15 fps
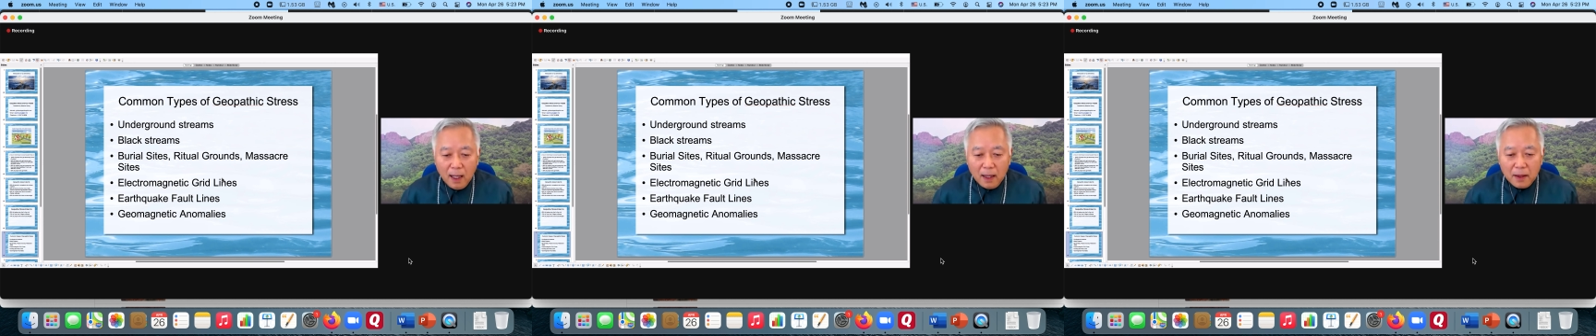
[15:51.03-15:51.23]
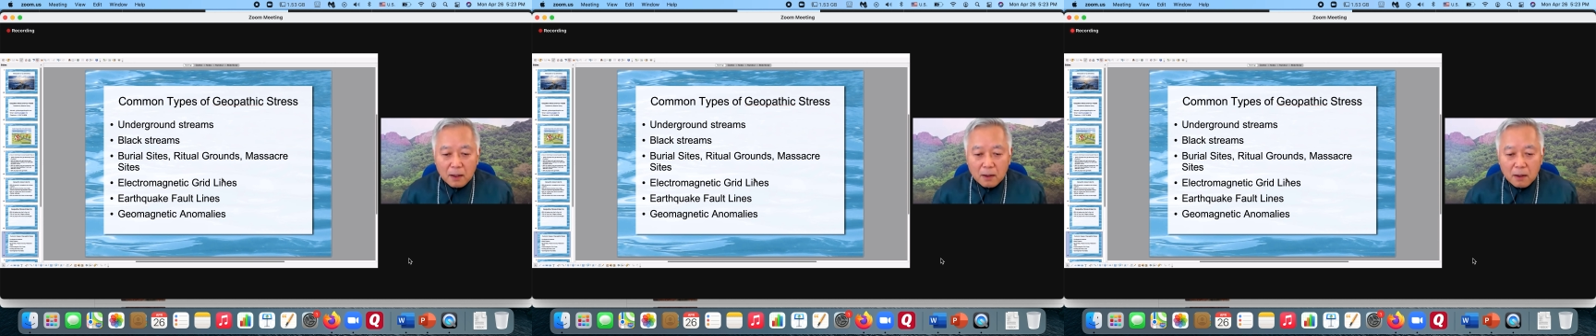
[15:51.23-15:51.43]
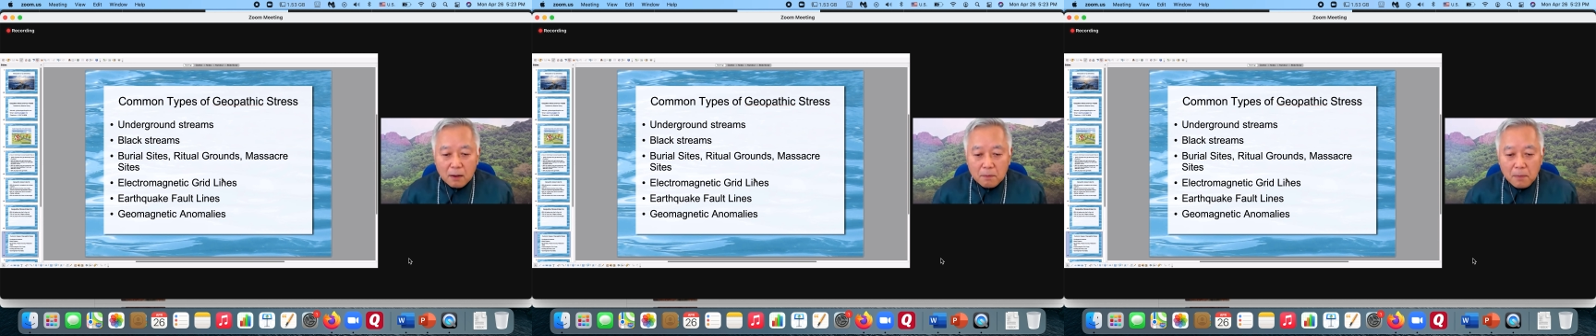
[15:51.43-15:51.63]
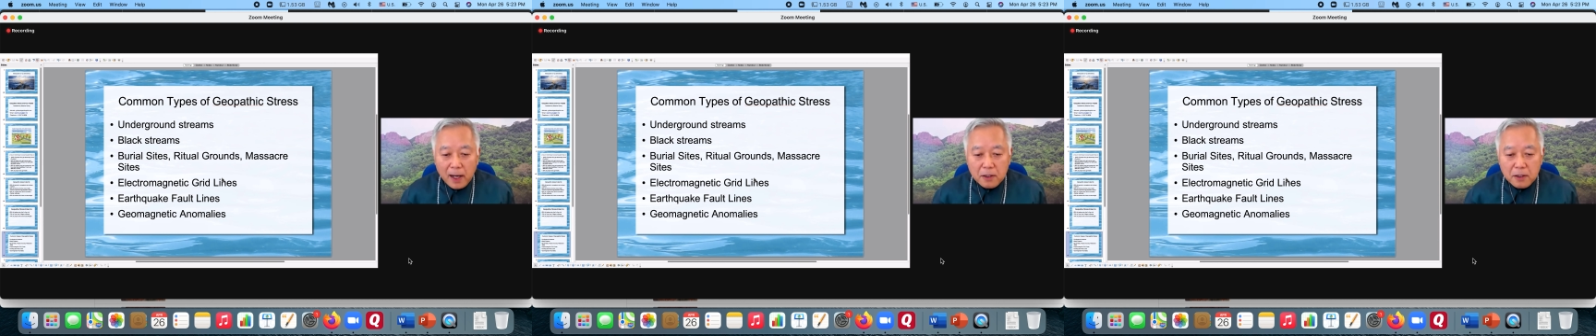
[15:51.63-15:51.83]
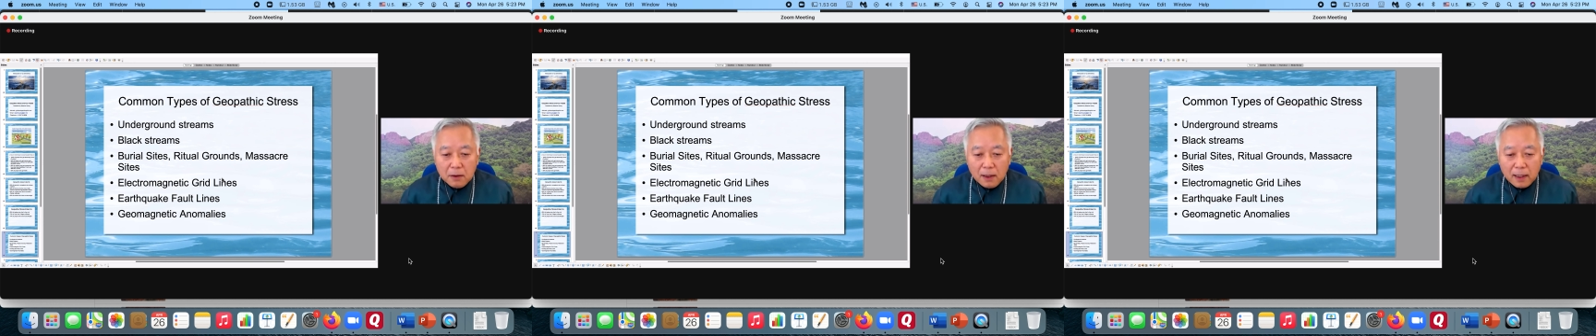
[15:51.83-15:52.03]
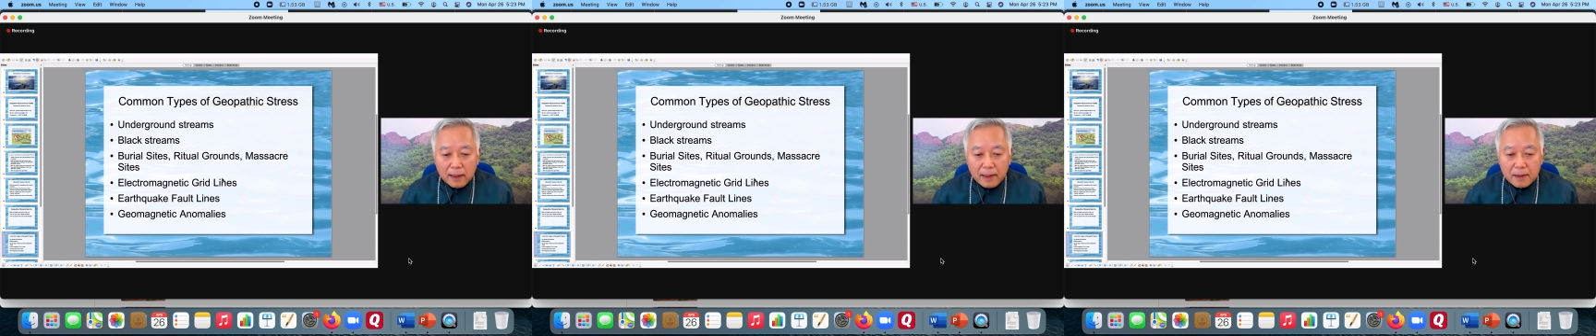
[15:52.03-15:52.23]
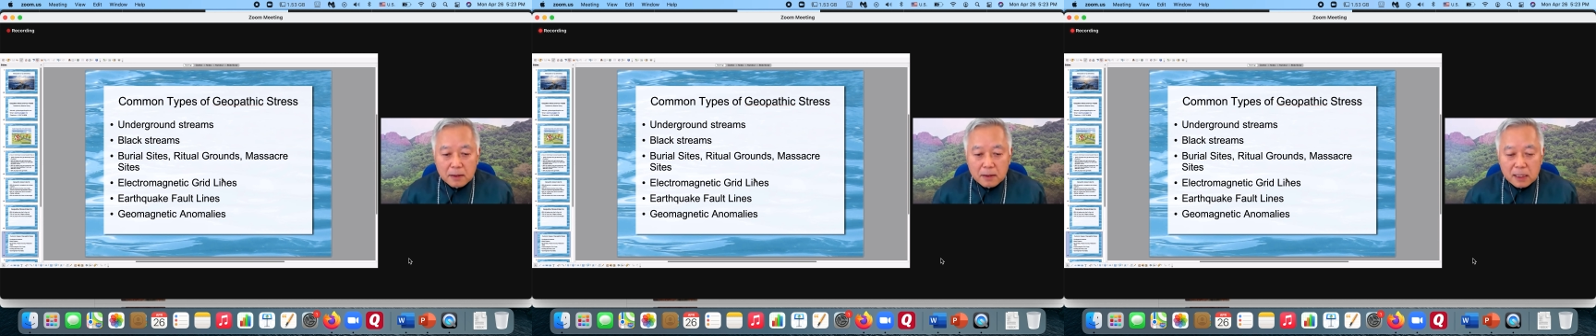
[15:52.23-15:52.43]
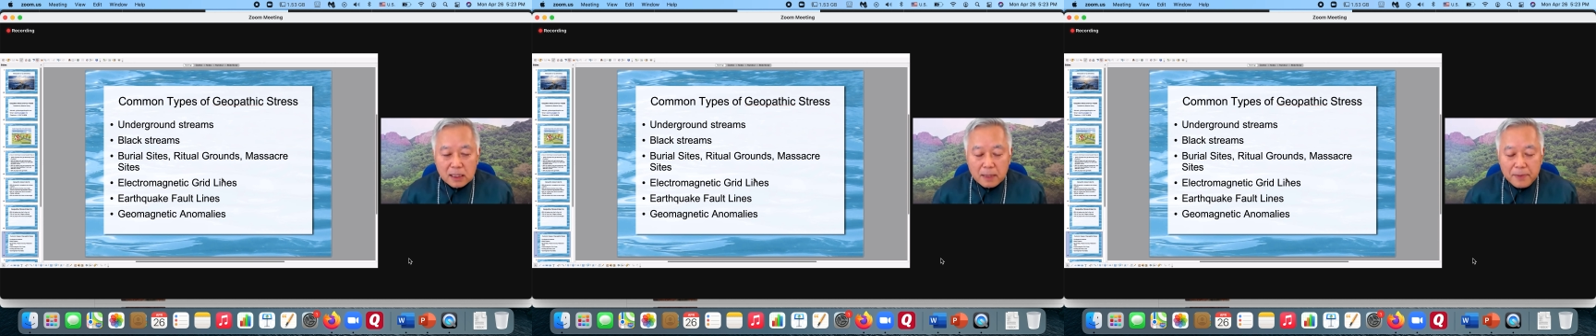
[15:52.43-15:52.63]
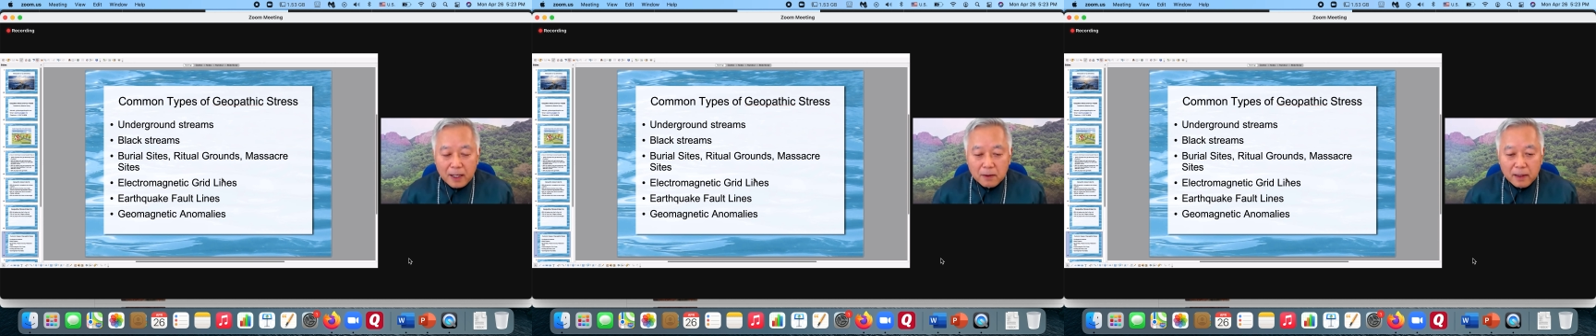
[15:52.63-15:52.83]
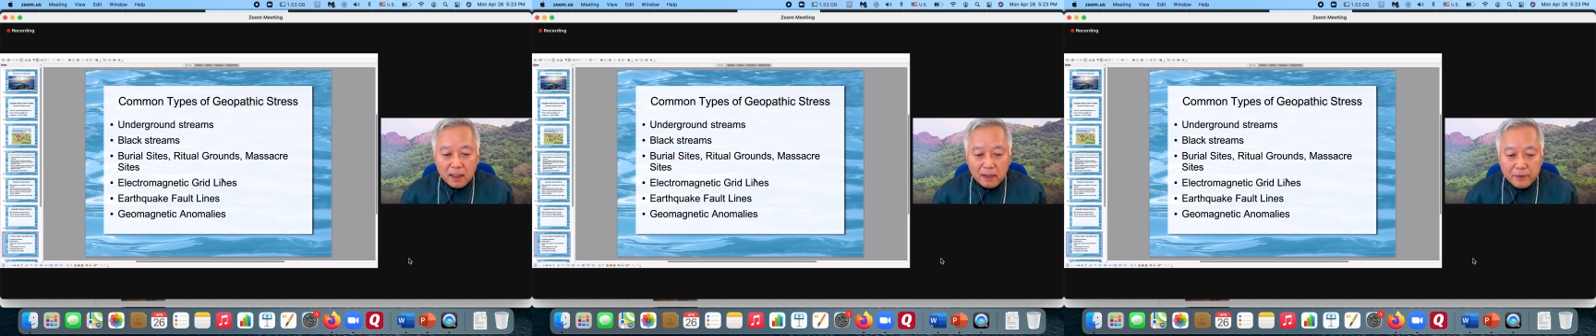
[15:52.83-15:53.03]
there are minor lines just
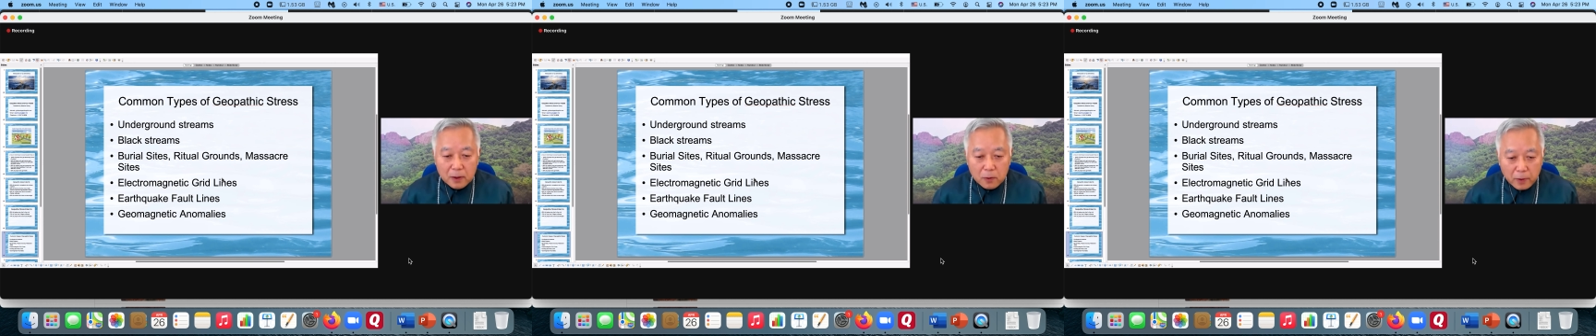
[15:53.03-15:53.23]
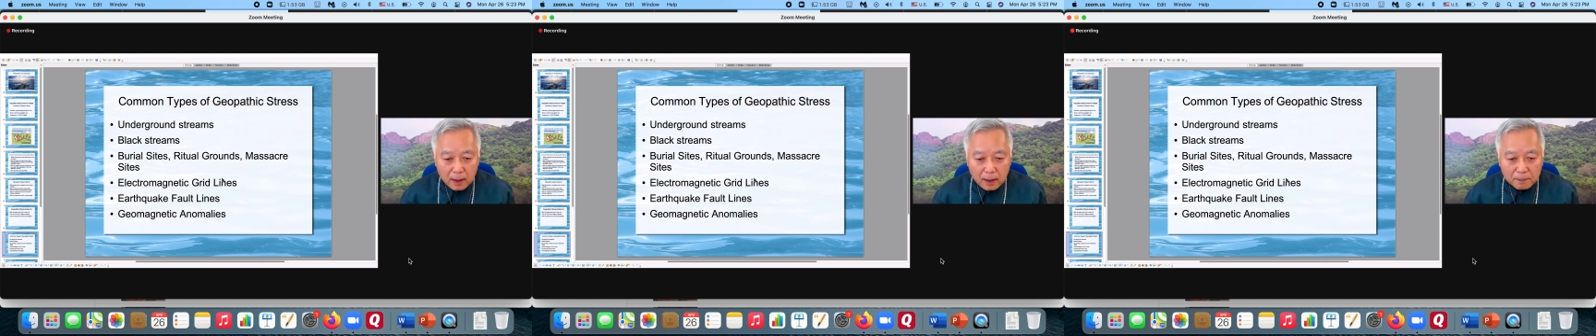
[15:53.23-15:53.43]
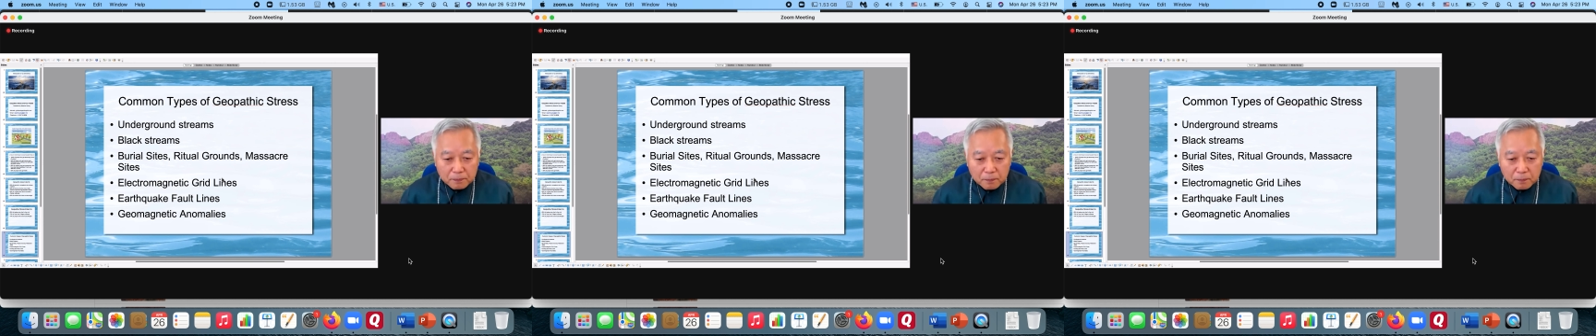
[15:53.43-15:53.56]
about everywhere.